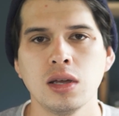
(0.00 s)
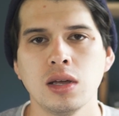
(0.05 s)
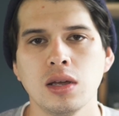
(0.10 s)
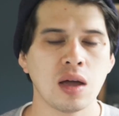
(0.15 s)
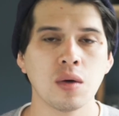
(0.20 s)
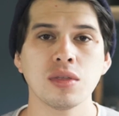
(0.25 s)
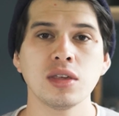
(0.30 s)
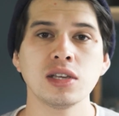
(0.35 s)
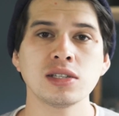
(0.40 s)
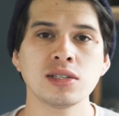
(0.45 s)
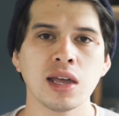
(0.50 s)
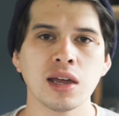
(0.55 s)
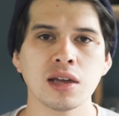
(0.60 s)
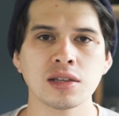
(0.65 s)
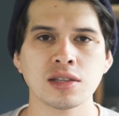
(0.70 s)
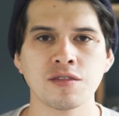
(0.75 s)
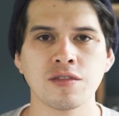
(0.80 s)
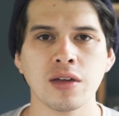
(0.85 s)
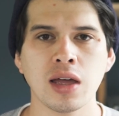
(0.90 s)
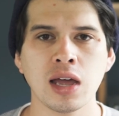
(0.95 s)
Now, these
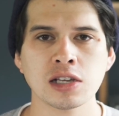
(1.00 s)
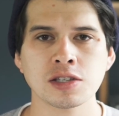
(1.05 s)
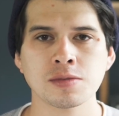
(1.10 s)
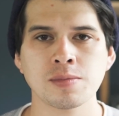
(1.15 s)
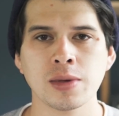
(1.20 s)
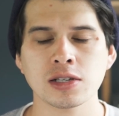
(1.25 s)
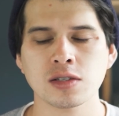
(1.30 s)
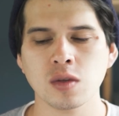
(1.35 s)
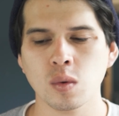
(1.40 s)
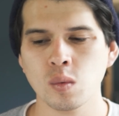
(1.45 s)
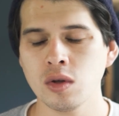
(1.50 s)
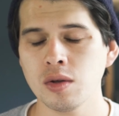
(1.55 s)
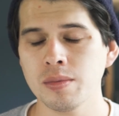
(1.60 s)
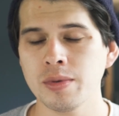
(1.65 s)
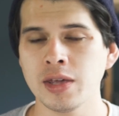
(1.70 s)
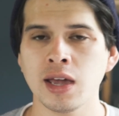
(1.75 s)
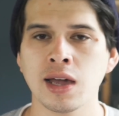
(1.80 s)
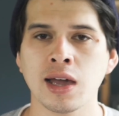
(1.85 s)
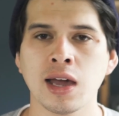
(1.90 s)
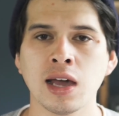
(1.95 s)
negative aspects will
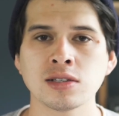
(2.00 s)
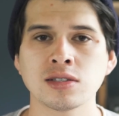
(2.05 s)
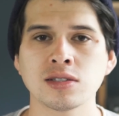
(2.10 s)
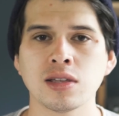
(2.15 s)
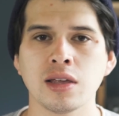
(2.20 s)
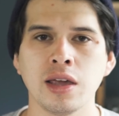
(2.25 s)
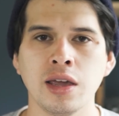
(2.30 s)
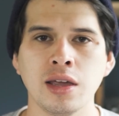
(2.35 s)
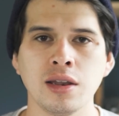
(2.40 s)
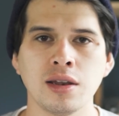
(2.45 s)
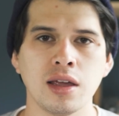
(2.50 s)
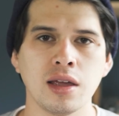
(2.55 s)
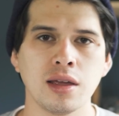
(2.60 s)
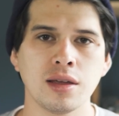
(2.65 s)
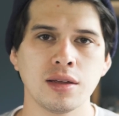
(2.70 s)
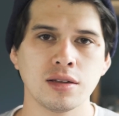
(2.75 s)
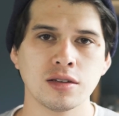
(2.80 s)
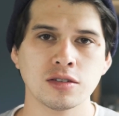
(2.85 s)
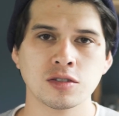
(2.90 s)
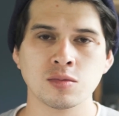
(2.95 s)
be enhanced in
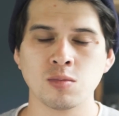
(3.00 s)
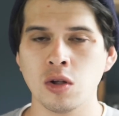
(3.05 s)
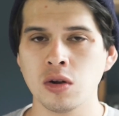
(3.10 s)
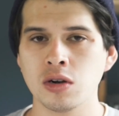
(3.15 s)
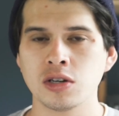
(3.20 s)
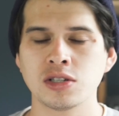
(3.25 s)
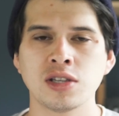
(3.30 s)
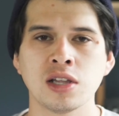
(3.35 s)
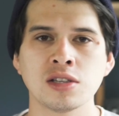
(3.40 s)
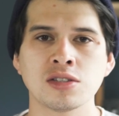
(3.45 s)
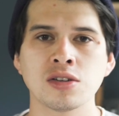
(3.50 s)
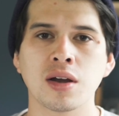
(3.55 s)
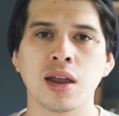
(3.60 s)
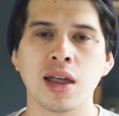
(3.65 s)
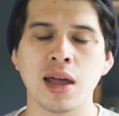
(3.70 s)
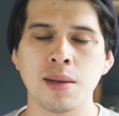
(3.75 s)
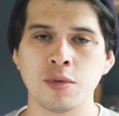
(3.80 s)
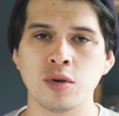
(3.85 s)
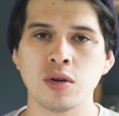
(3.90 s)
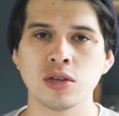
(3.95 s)
smaller sensor
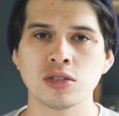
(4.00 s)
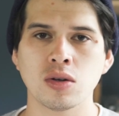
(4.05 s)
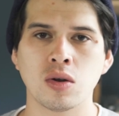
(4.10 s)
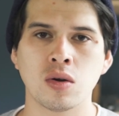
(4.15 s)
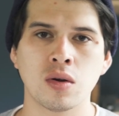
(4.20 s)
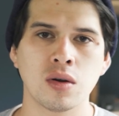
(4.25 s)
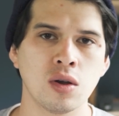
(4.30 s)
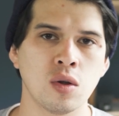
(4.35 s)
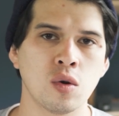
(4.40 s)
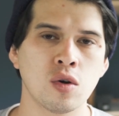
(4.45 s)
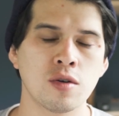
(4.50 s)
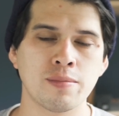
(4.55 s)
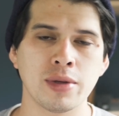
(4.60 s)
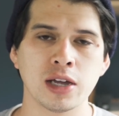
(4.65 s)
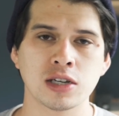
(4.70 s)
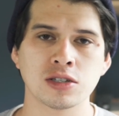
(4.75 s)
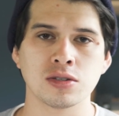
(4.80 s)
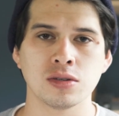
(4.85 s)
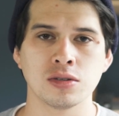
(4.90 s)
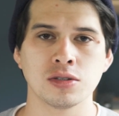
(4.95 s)
cameras or lower
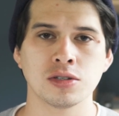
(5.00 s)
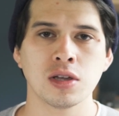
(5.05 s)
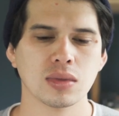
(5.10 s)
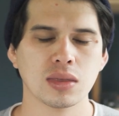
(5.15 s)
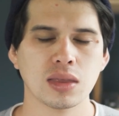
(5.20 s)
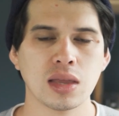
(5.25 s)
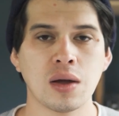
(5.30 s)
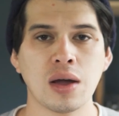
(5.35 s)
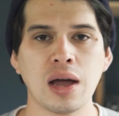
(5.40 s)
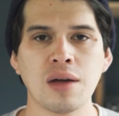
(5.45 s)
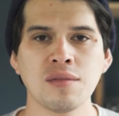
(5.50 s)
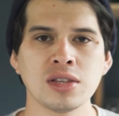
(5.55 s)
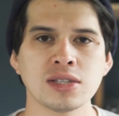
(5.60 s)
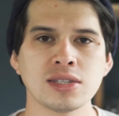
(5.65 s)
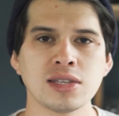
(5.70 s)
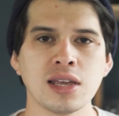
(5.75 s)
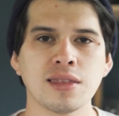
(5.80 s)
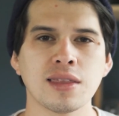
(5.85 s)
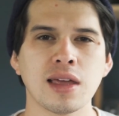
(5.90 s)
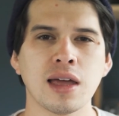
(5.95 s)
pixels. Now, having
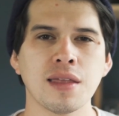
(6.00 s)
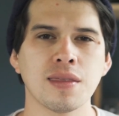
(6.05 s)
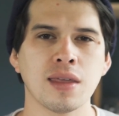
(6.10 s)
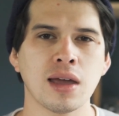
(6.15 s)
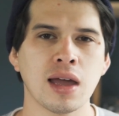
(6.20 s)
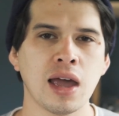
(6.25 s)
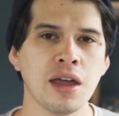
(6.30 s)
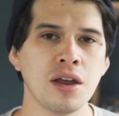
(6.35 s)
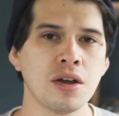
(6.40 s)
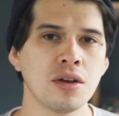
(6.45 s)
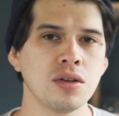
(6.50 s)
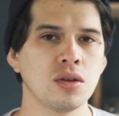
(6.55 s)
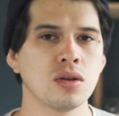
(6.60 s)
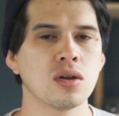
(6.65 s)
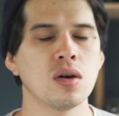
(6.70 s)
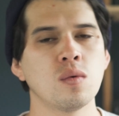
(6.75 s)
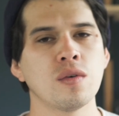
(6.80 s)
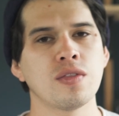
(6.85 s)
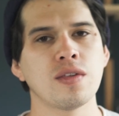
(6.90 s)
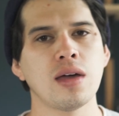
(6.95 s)
said that, the higher you
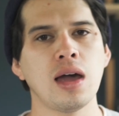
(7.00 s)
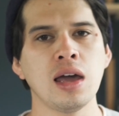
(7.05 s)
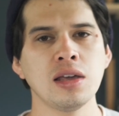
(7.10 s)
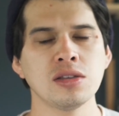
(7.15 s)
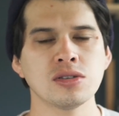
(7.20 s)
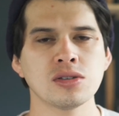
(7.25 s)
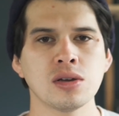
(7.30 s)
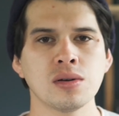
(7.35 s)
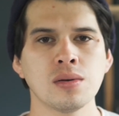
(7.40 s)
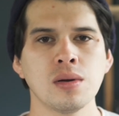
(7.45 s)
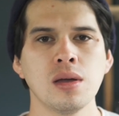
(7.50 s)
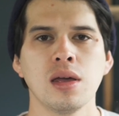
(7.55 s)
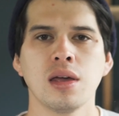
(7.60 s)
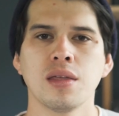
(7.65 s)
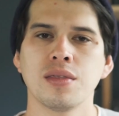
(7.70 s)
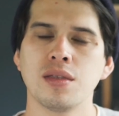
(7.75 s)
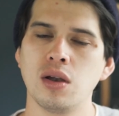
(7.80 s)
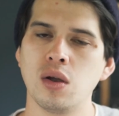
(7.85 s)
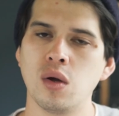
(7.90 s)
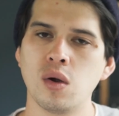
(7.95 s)
with ISO,
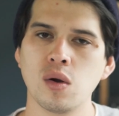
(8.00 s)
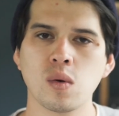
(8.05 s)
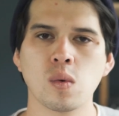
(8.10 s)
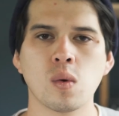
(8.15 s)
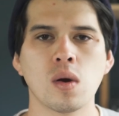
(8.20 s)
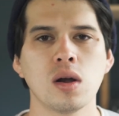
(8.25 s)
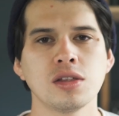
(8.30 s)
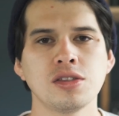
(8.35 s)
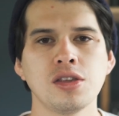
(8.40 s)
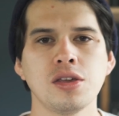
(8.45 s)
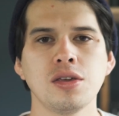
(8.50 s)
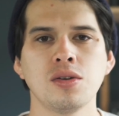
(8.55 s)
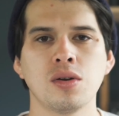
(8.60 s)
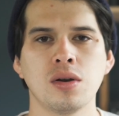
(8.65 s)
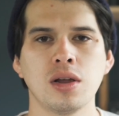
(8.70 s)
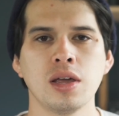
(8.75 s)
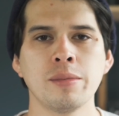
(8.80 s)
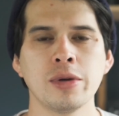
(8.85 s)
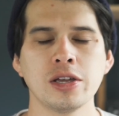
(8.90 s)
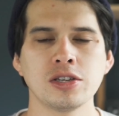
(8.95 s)
the lower quality
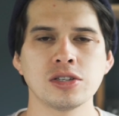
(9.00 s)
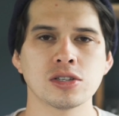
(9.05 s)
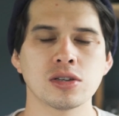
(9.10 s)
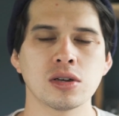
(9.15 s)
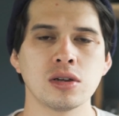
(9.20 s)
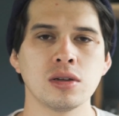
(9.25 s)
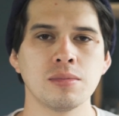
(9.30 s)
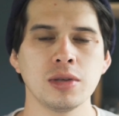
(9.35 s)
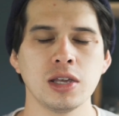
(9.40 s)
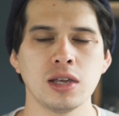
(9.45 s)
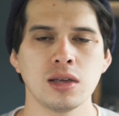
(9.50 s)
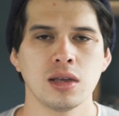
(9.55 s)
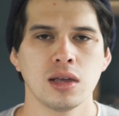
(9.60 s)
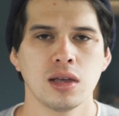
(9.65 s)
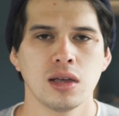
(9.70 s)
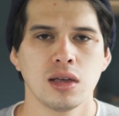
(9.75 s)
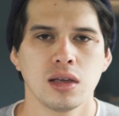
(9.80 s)
your image is gonna be.